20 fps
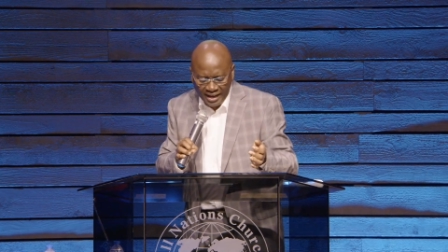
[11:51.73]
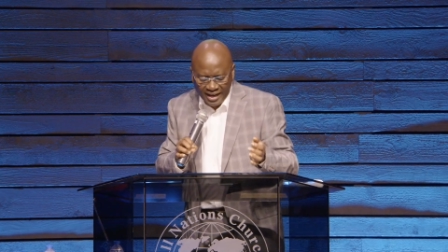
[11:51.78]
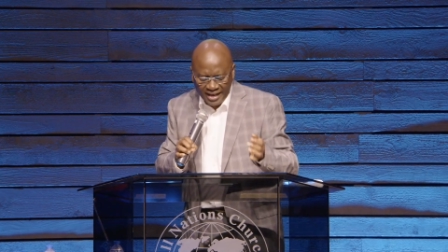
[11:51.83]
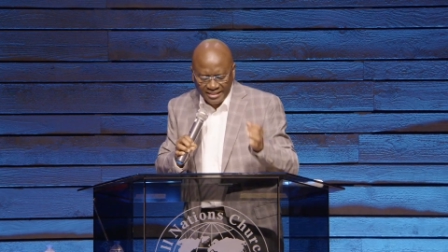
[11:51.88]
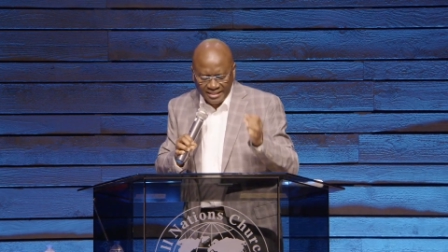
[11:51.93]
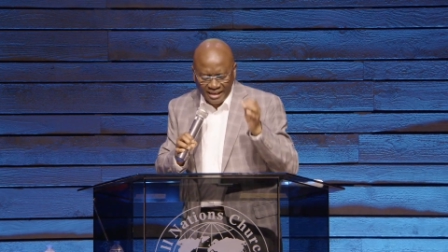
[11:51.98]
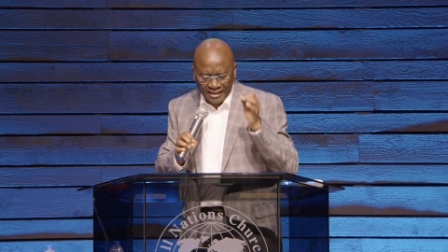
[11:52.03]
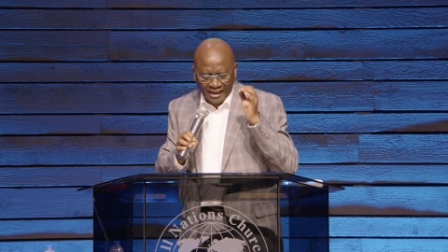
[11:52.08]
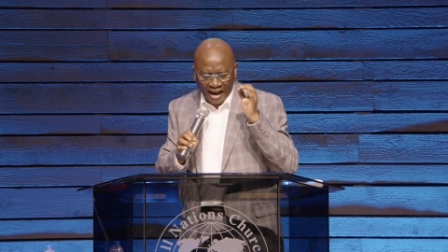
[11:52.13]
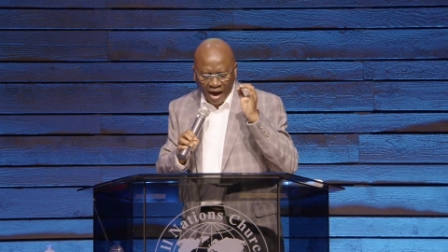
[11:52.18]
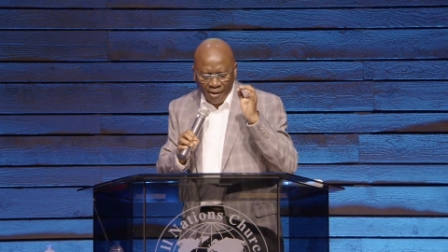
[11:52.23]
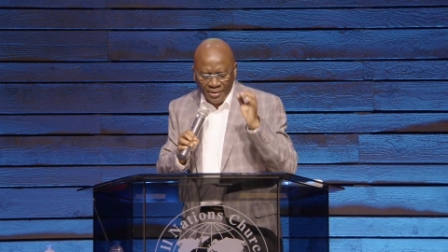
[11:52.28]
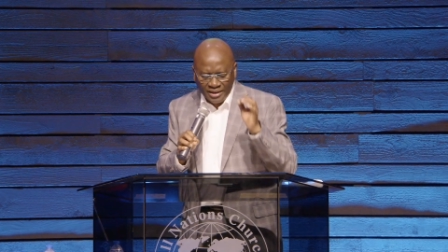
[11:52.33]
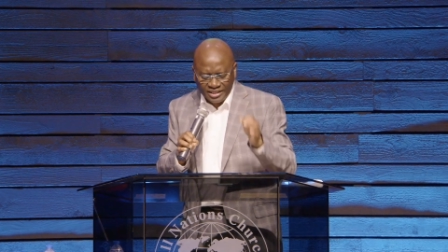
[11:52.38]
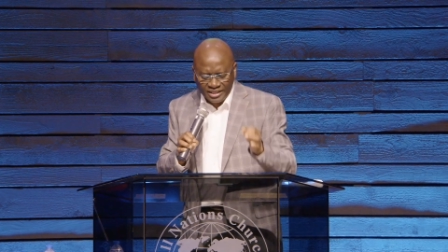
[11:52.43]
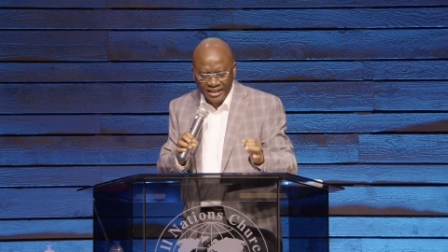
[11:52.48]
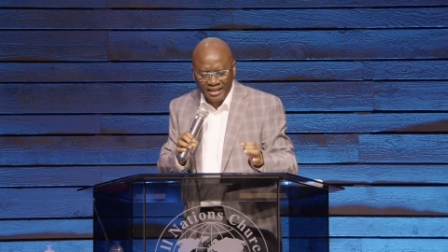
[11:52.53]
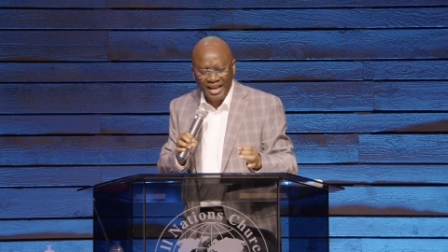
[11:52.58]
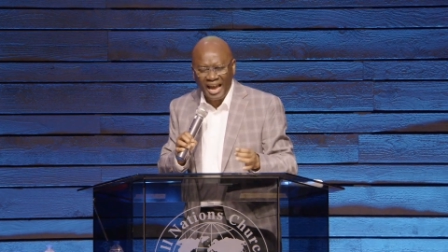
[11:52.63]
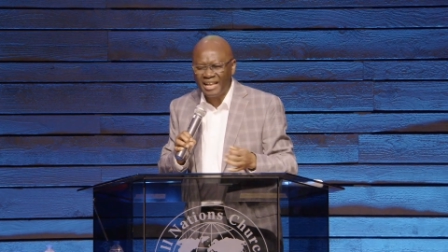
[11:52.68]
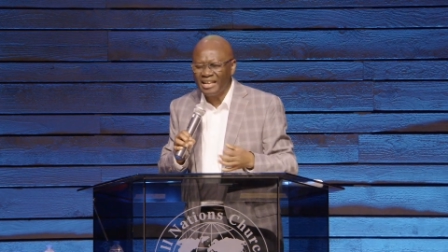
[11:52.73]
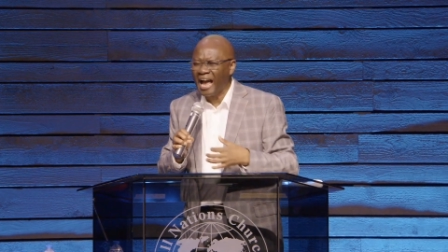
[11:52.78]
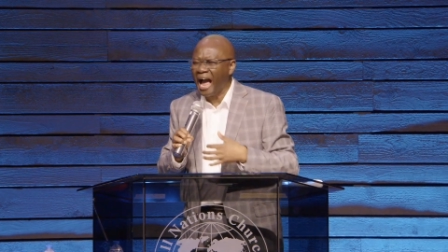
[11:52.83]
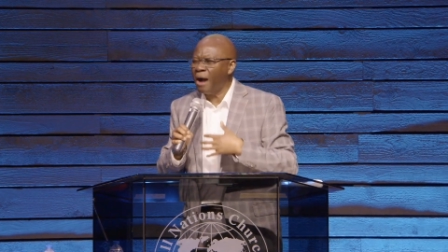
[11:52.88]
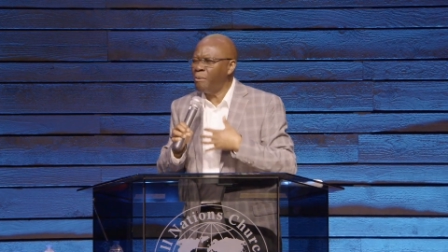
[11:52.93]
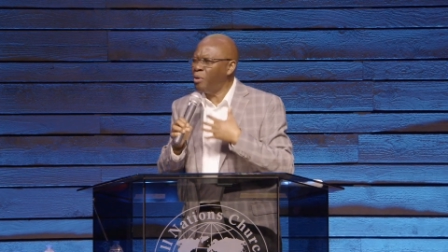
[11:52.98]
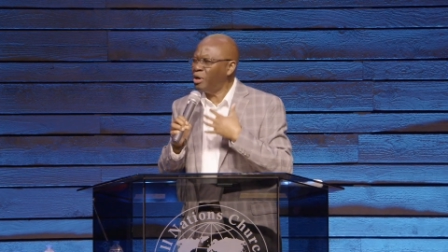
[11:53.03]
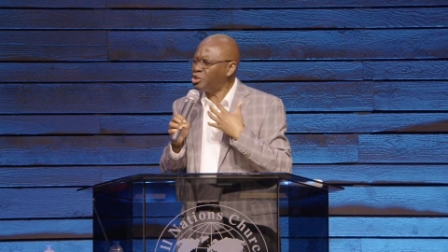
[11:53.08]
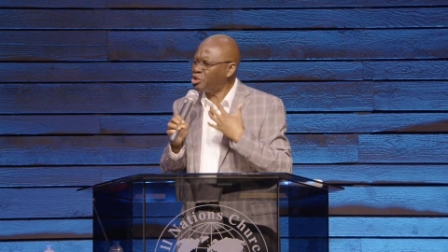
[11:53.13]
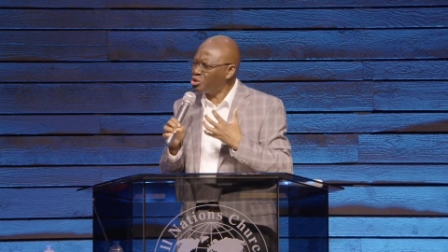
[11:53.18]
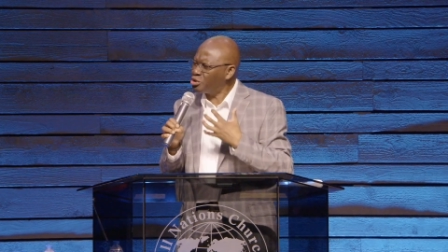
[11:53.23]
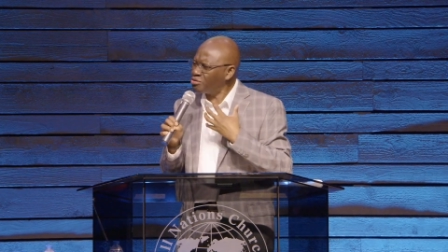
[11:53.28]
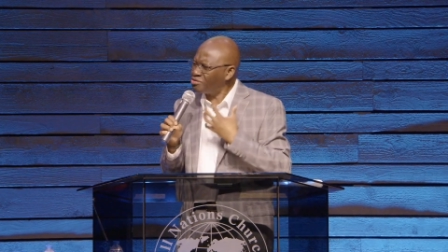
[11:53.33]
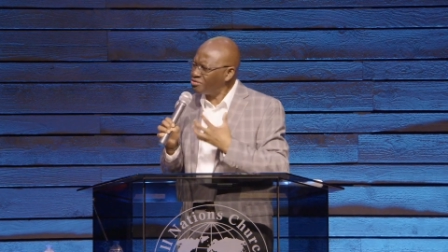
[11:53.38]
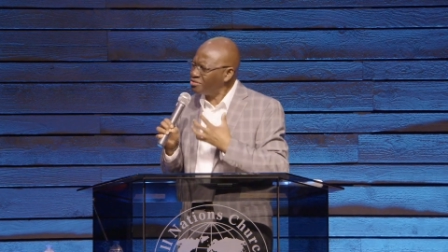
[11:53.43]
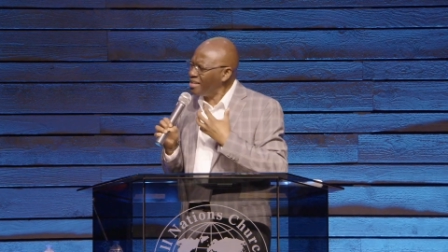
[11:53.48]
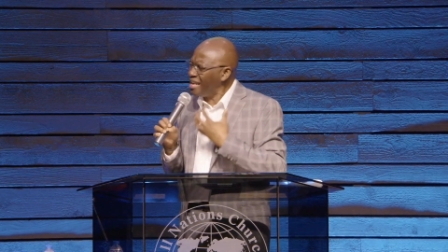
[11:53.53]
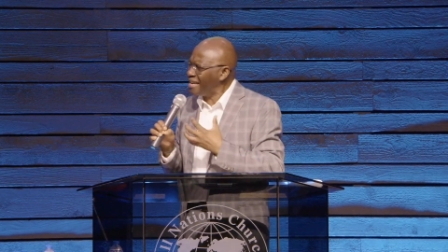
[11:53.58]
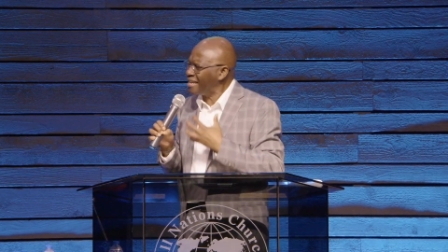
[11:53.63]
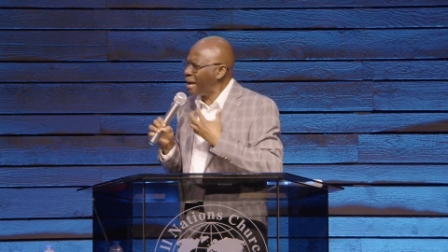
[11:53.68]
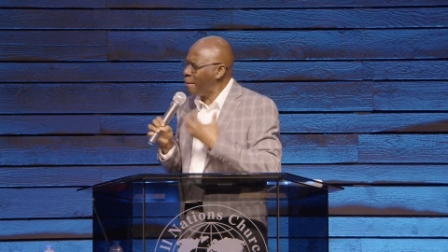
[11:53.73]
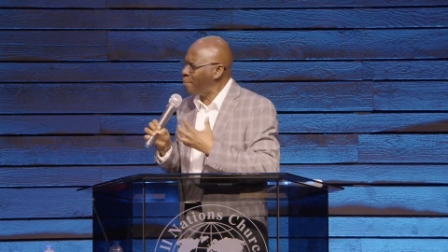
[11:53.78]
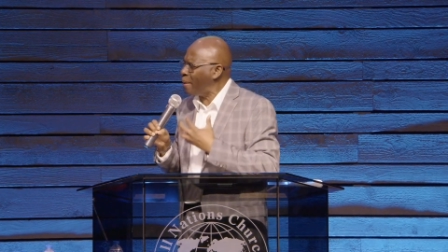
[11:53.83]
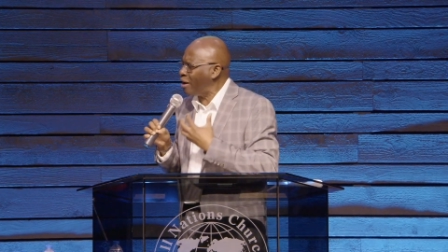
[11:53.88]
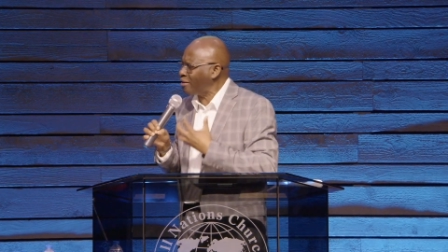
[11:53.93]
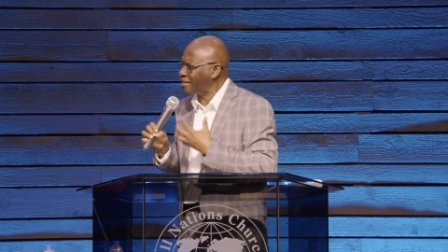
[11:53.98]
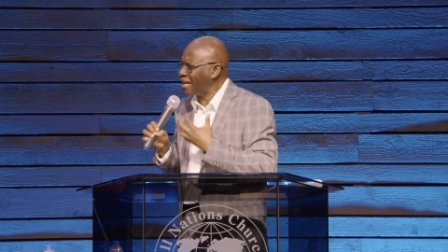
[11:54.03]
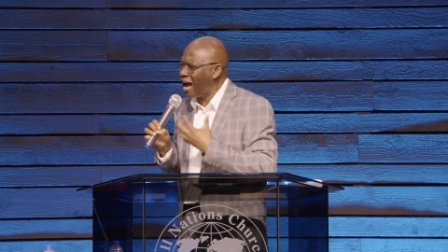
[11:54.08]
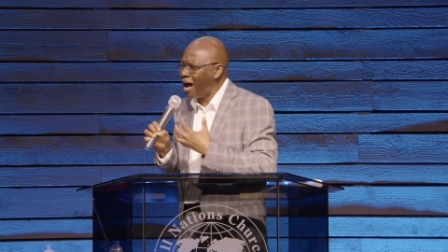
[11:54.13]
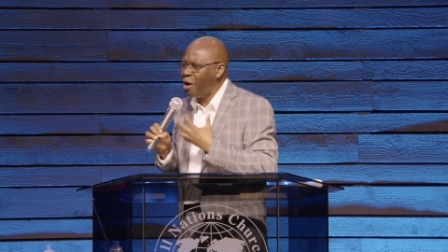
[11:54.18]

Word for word: He's encouraging. And I want you to think about